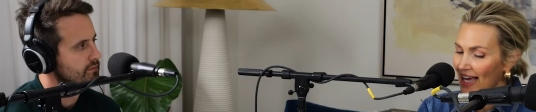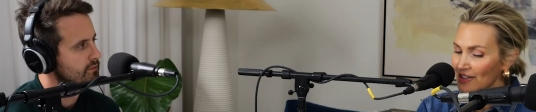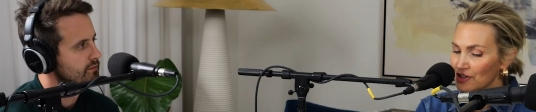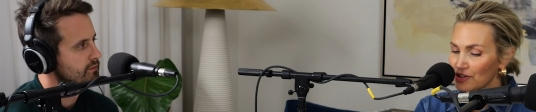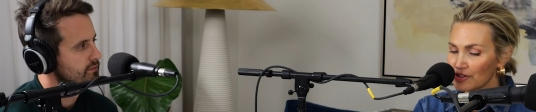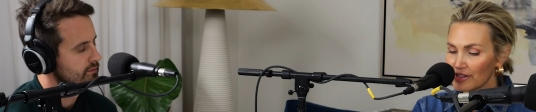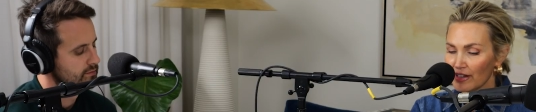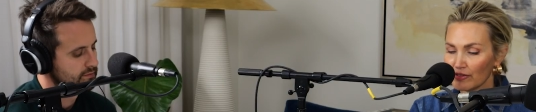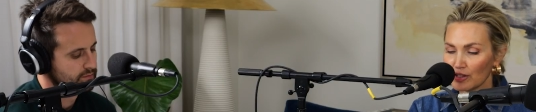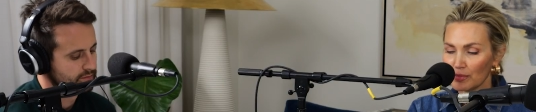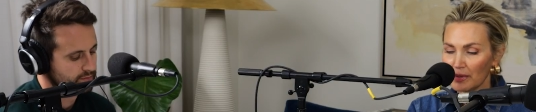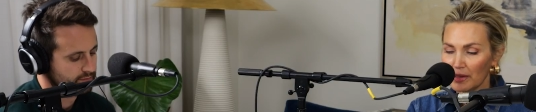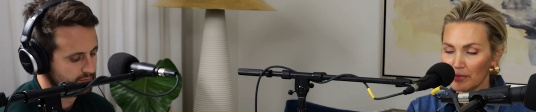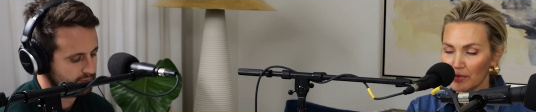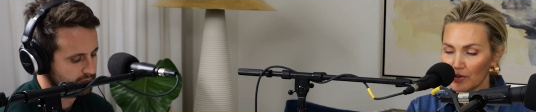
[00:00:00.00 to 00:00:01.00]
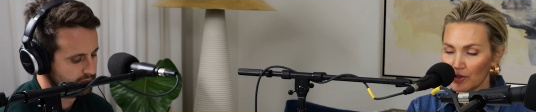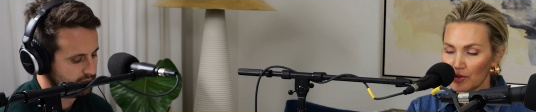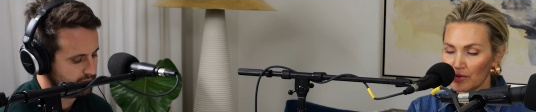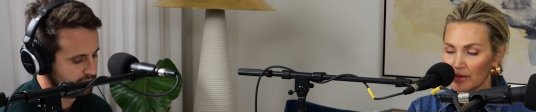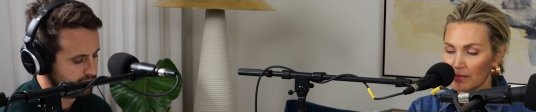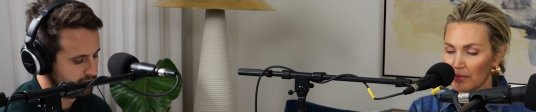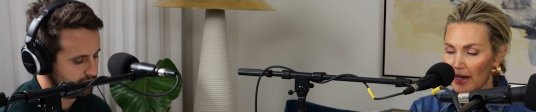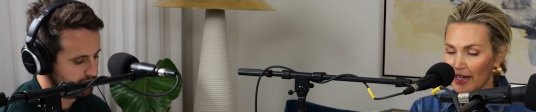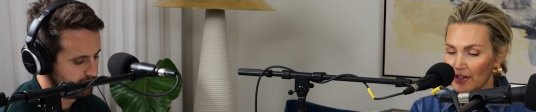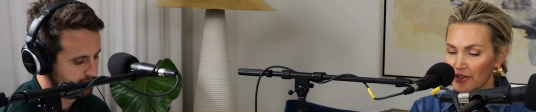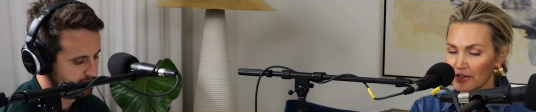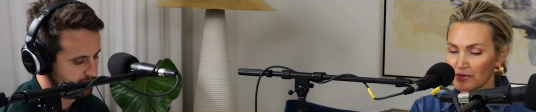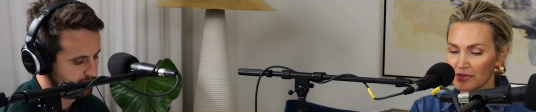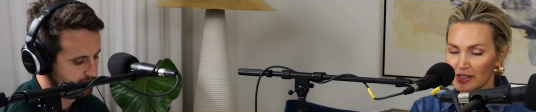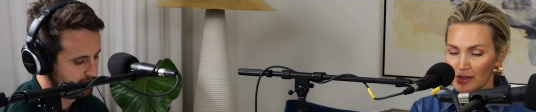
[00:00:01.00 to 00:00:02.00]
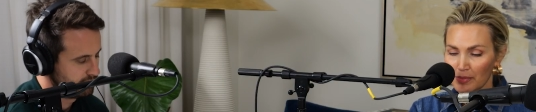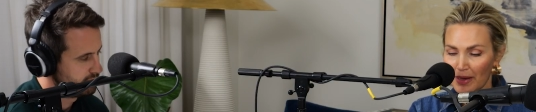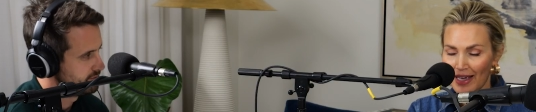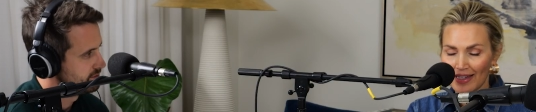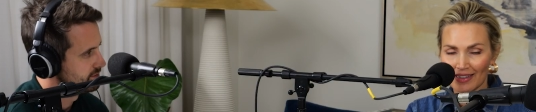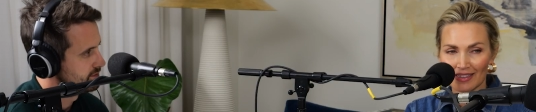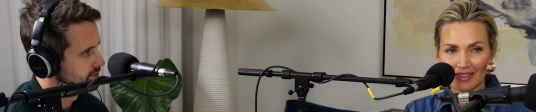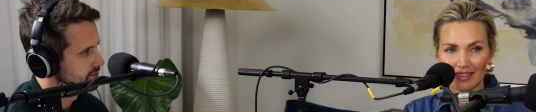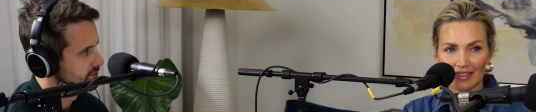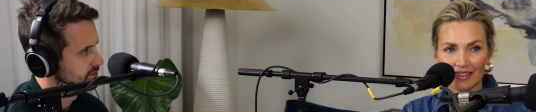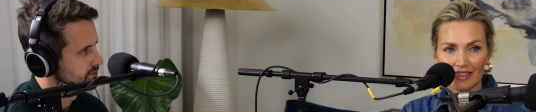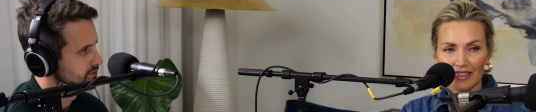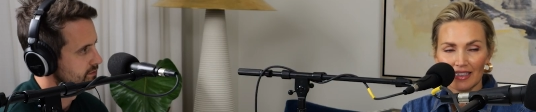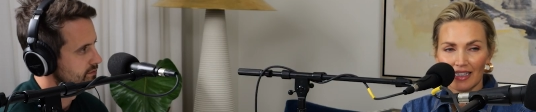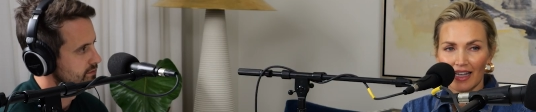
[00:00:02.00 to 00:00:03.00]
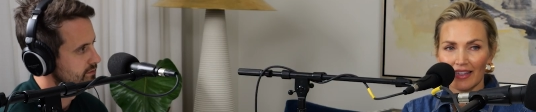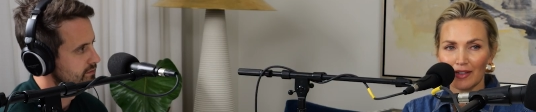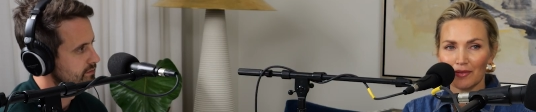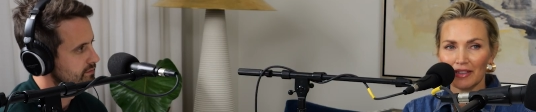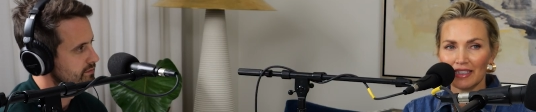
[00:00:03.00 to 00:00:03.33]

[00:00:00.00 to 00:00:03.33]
Speaker 1: attach yourself to people you admire and respect i think mm.